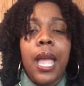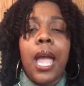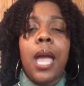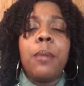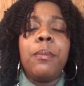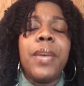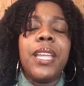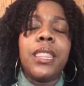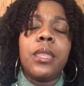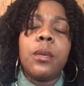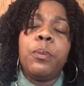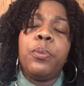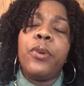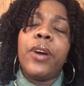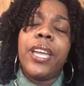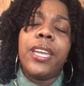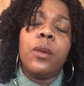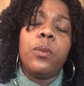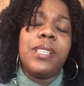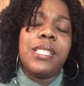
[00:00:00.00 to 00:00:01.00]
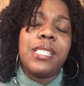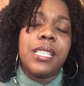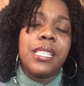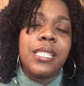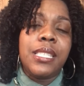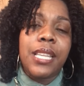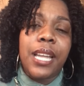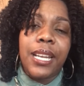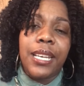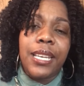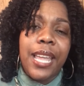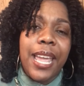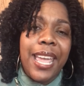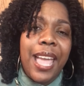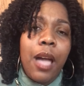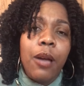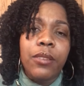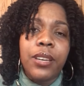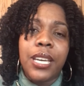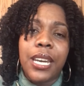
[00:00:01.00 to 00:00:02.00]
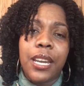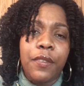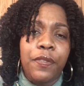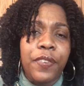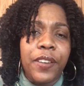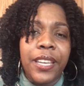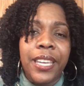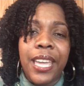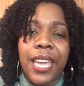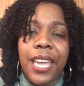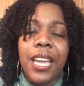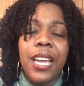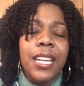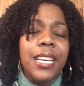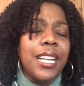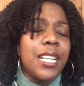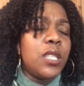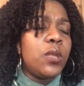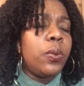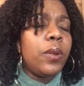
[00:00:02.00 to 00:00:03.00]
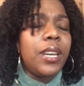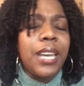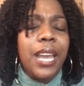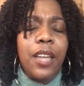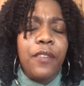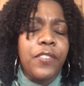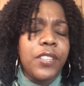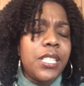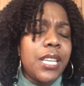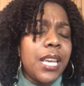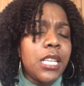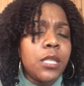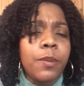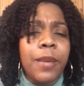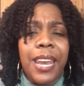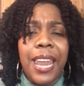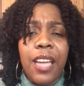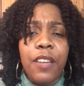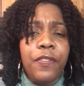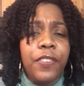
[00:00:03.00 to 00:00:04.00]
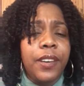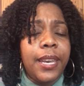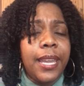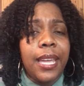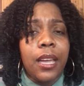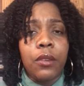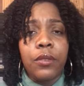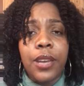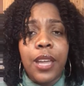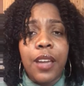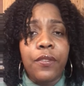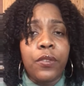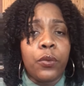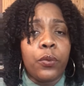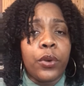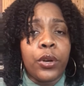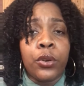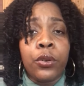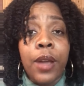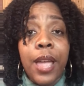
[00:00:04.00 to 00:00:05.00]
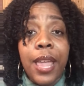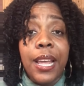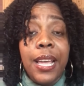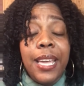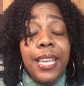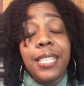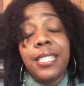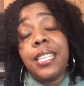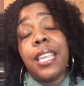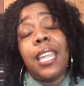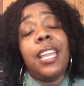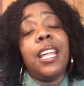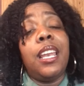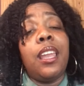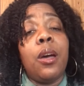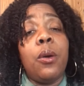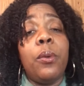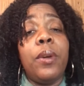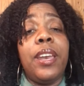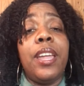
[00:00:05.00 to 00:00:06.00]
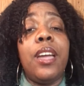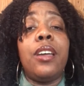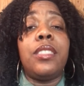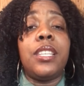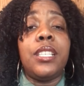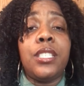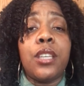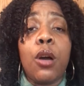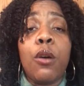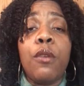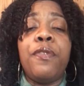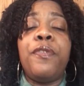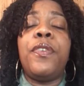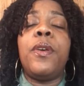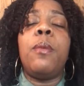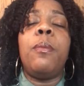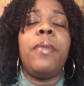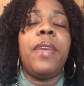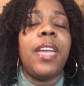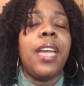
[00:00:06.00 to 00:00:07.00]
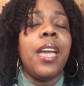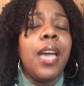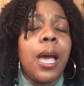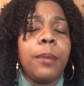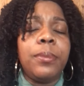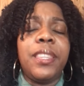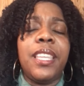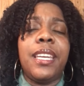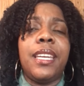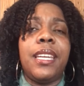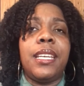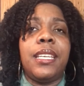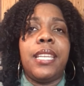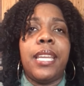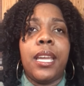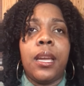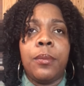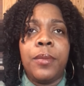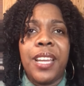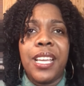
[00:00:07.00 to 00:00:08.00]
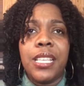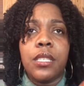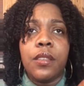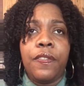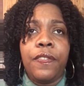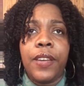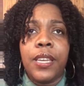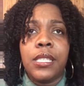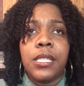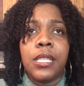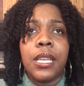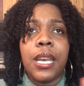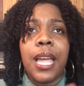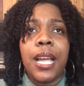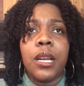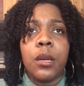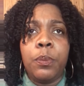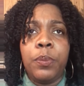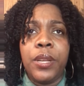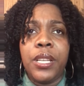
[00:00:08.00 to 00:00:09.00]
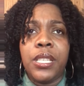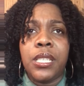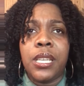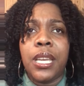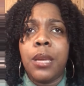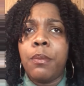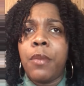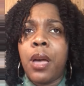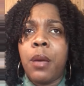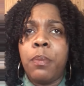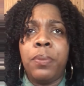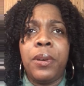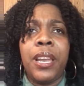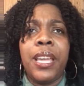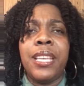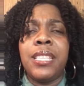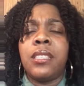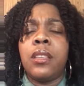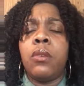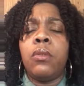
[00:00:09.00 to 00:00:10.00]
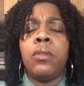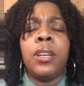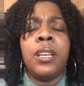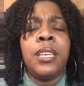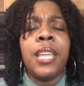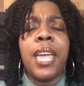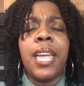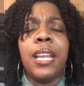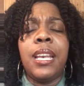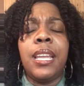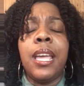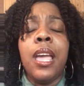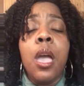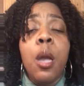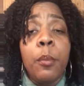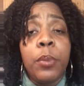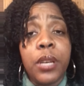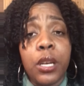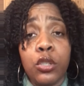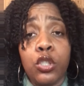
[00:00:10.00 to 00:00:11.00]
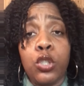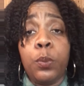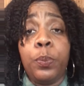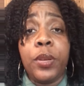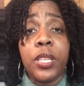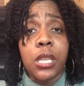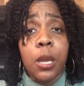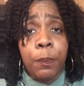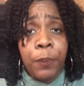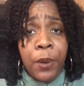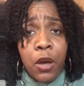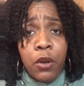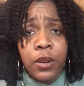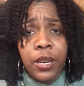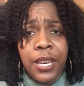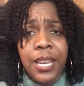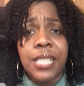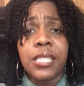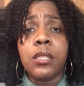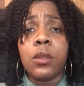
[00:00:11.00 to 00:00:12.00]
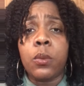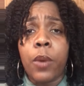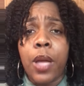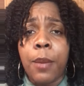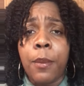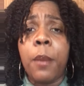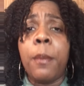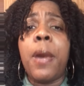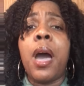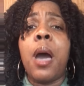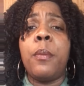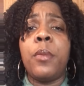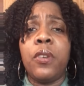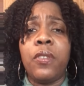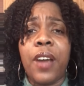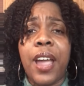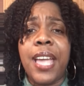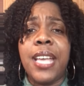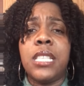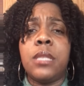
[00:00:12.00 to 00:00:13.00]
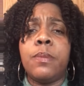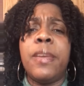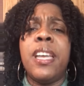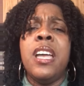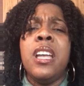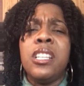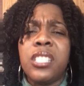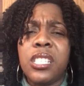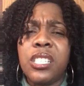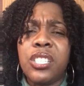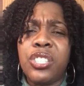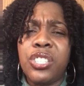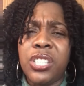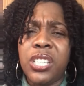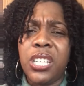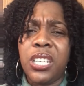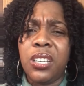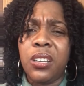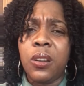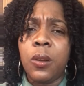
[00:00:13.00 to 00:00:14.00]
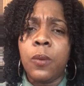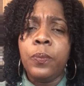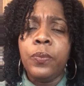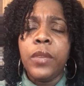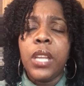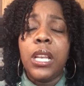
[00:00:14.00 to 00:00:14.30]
I met the boy, it was a Sunday. How could I forget? That 29th that changed my life, a day I'll never regret. He said hello and held the door for me. I'm thinking, damn, that's a face that I could picture in my place on a daily. But don't you push up on it, that's the way my mama raised me. Just chill.